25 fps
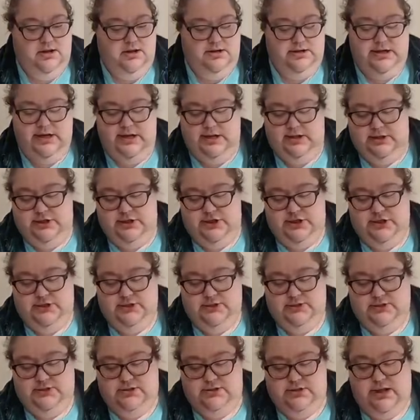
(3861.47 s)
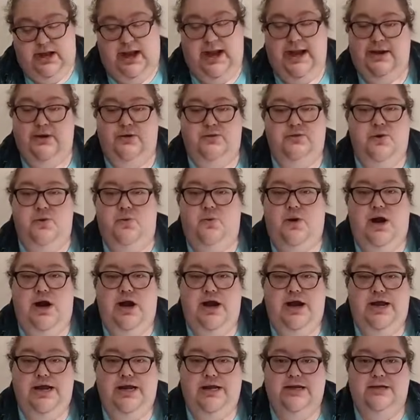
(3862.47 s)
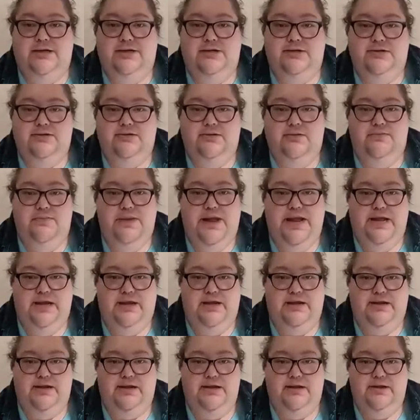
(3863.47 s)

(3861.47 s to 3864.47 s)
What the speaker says: colors. I don't know why. Pink,